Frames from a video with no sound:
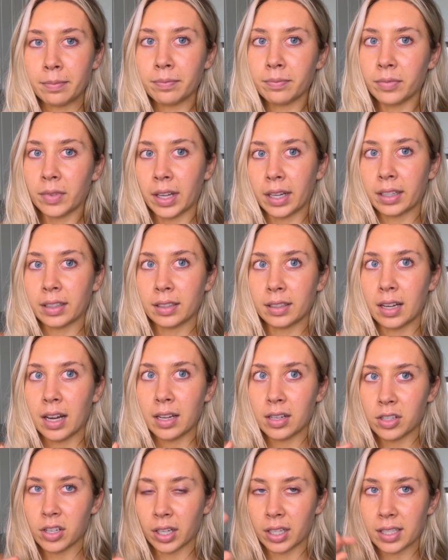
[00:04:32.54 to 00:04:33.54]
like
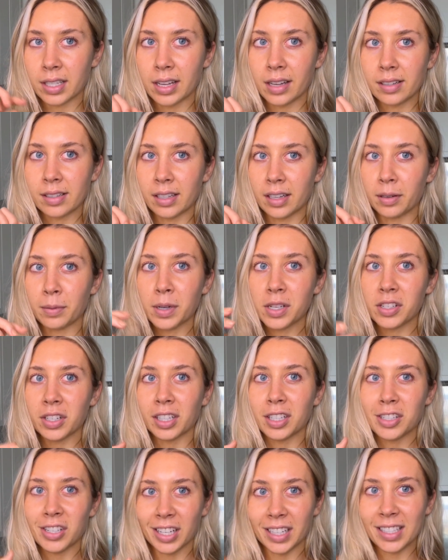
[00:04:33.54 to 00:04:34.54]
not chicken salad sandwich,
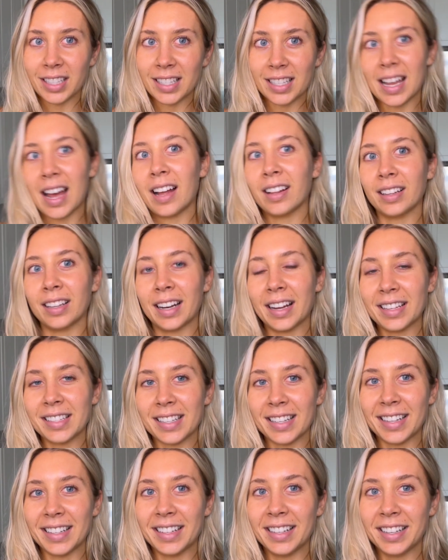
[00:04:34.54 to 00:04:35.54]
like chicken salad as
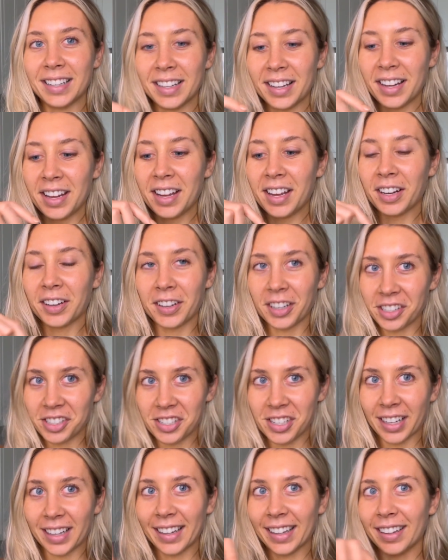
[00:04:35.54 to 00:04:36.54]
in grilled
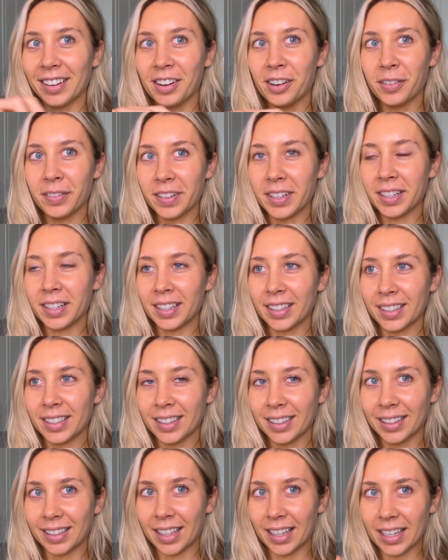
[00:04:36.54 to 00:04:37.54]
chicken over
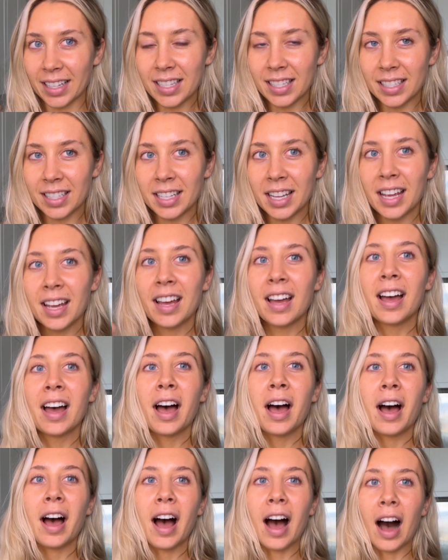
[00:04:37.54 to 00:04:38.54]
lettuce.
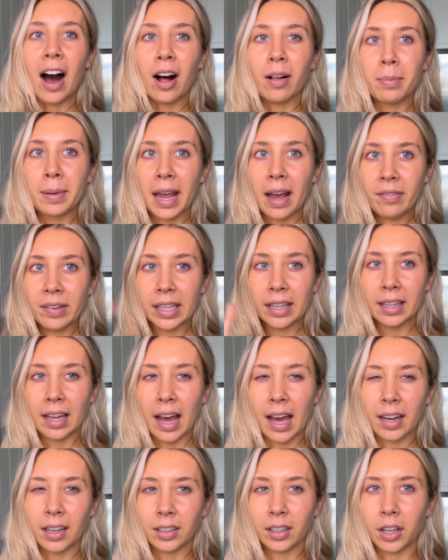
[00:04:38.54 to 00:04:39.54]
I'll be having
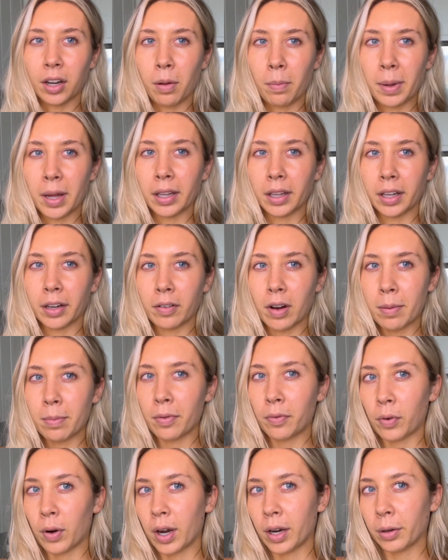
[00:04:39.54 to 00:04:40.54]
that in a little bit, like right
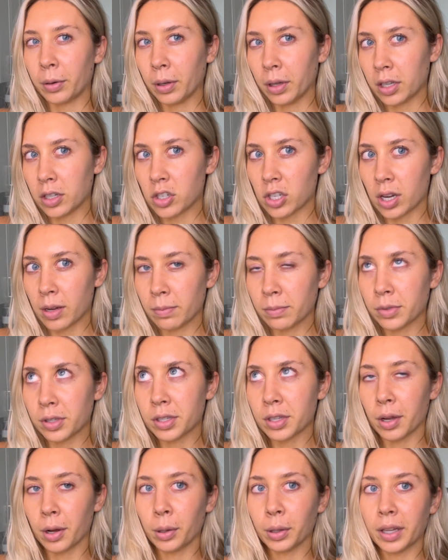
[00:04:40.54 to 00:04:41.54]
before I go to the gym.
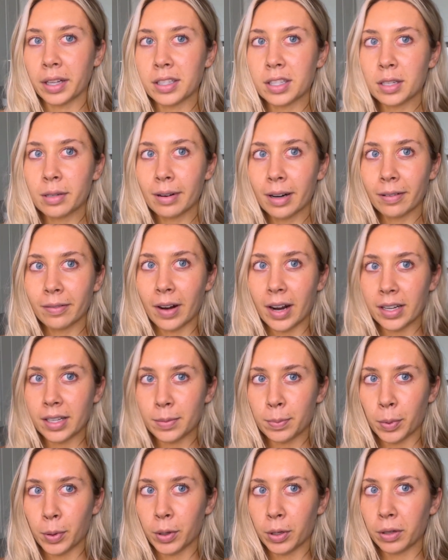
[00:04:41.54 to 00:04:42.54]
So let's do our rice
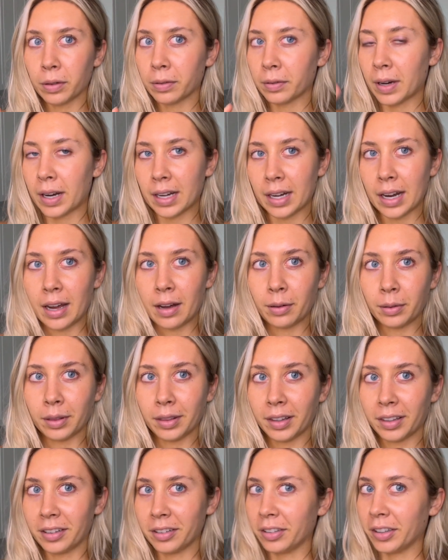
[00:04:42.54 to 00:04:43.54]
bowl right now,
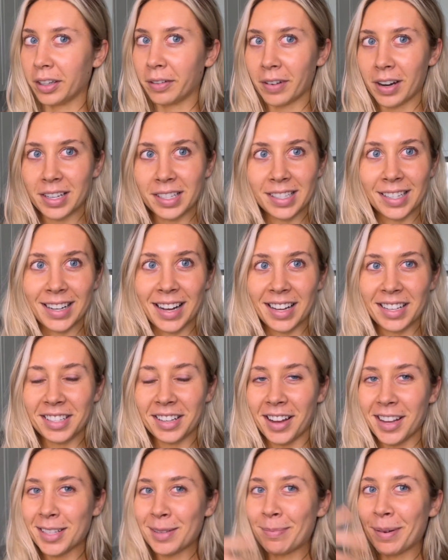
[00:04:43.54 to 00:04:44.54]
literally rice and hot
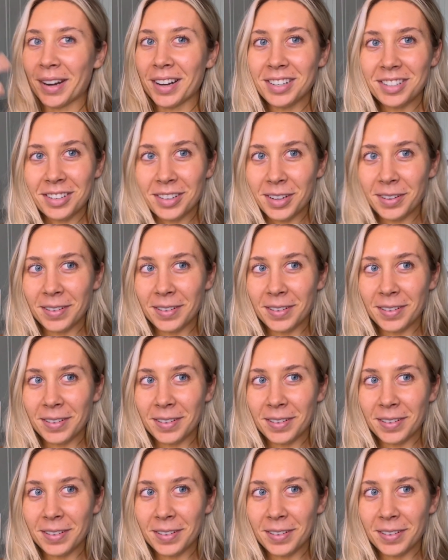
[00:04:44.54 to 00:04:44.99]
sauce, but I'll show you